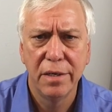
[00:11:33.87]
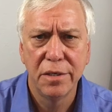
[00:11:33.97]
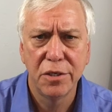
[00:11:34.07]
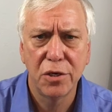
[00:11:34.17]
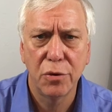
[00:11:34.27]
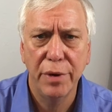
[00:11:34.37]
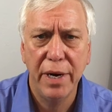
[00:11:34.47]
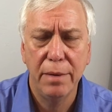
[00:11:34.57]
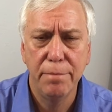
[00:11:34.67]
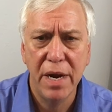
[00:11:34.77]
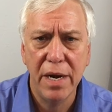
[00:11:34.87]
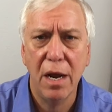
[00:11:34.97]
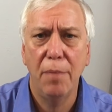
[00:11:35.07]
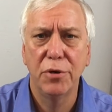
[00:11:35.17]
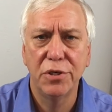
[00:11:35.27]
to create many
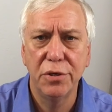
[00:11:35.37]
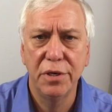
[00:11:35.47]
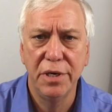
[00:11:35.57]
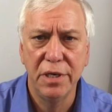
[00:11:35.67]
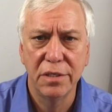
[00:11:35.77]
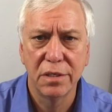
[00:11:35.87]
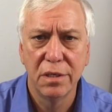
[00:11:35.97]
opportunities